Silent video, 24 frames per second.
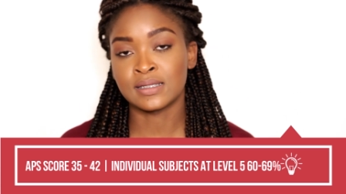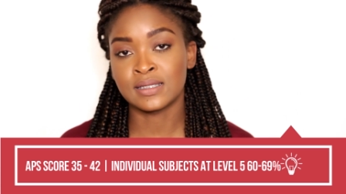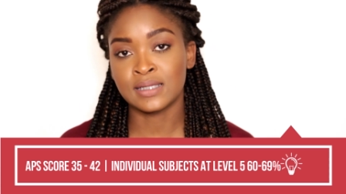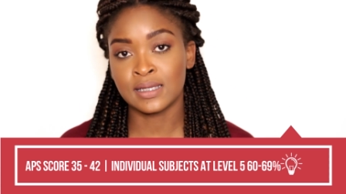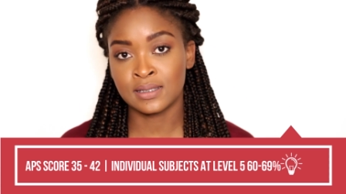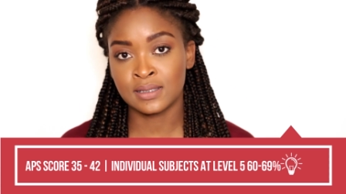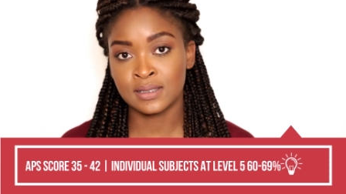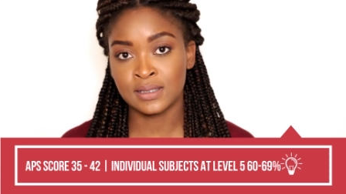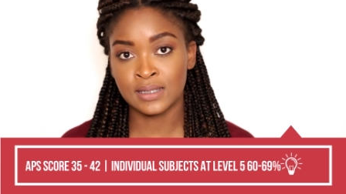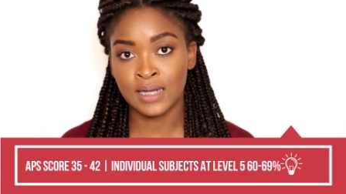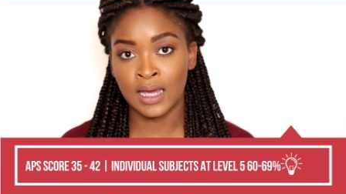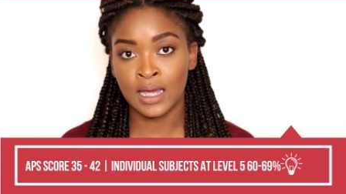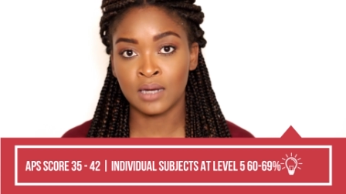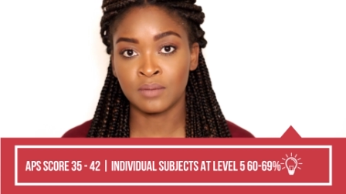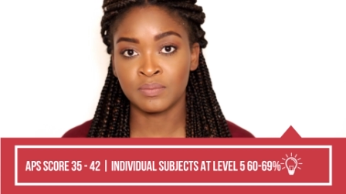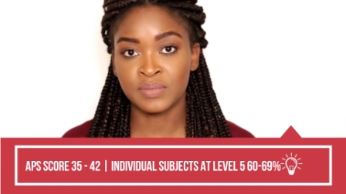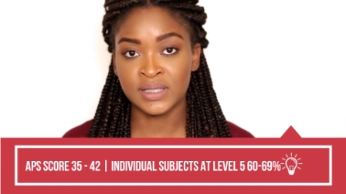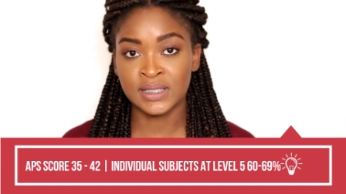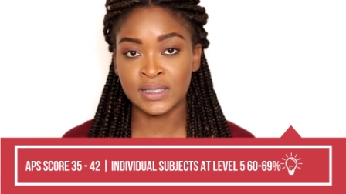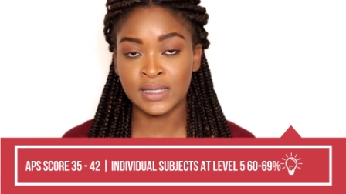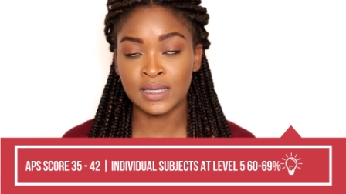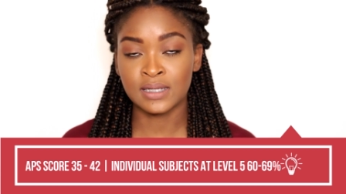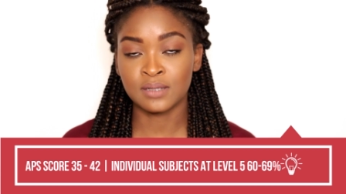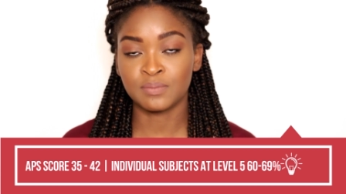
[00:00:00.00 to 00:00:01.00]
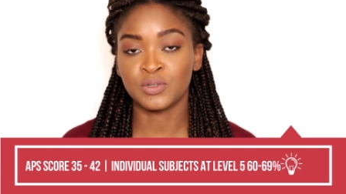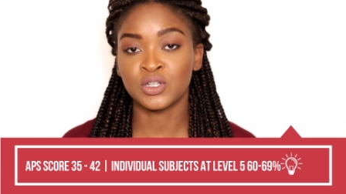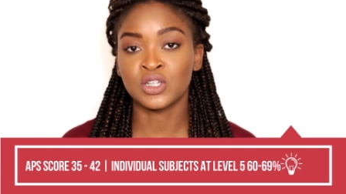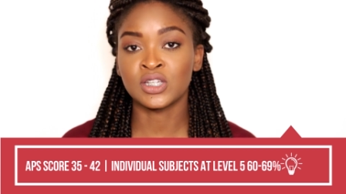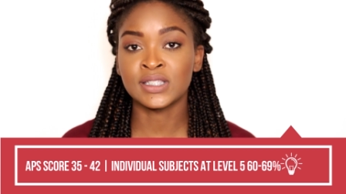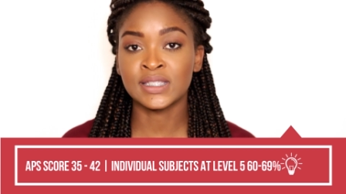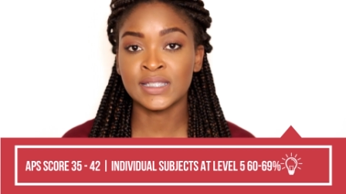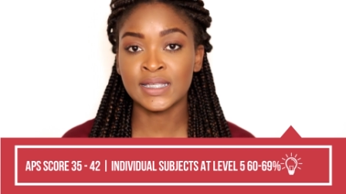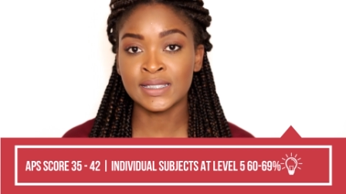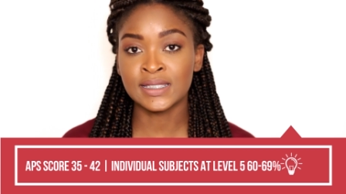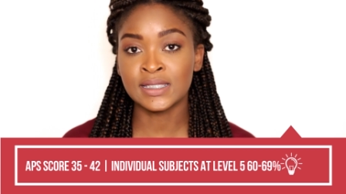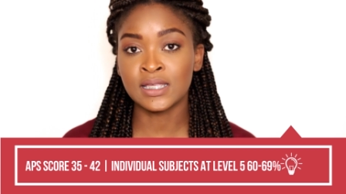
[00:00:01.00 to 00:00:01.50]
69%,
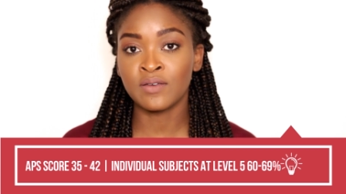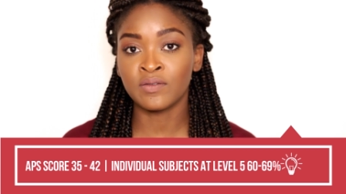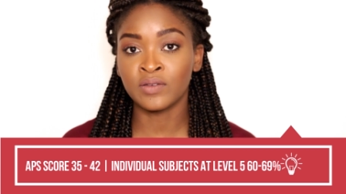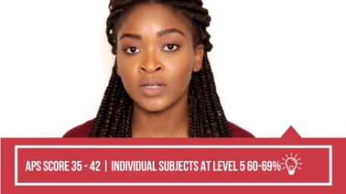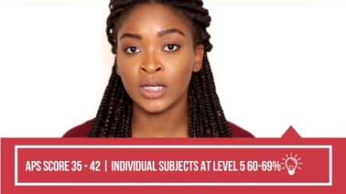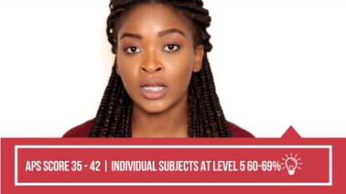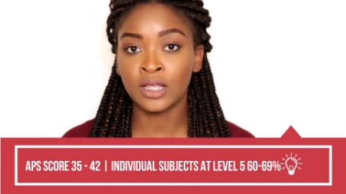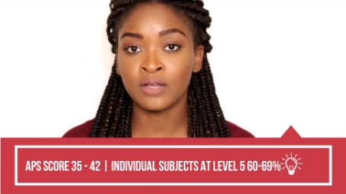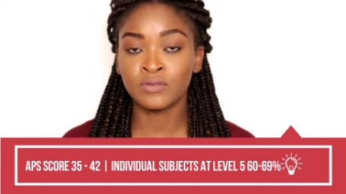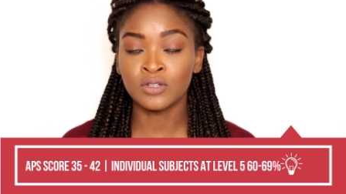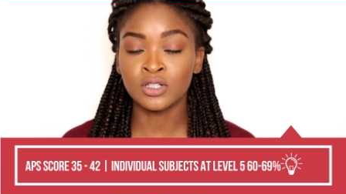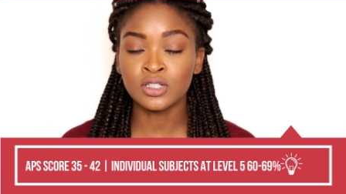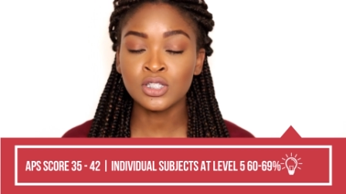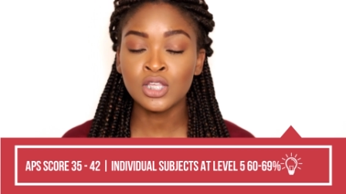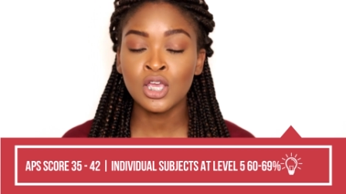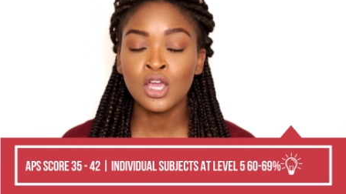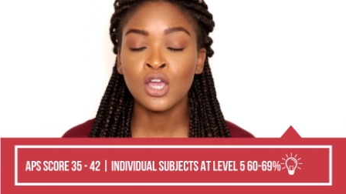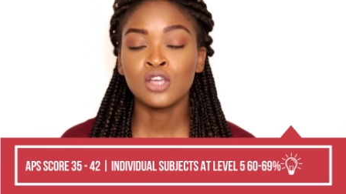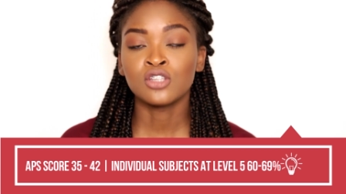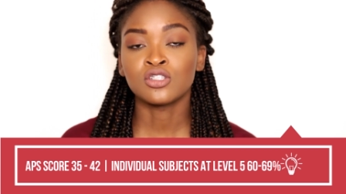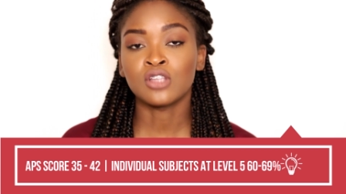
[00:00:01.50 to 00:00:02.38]
because there's 7 levels.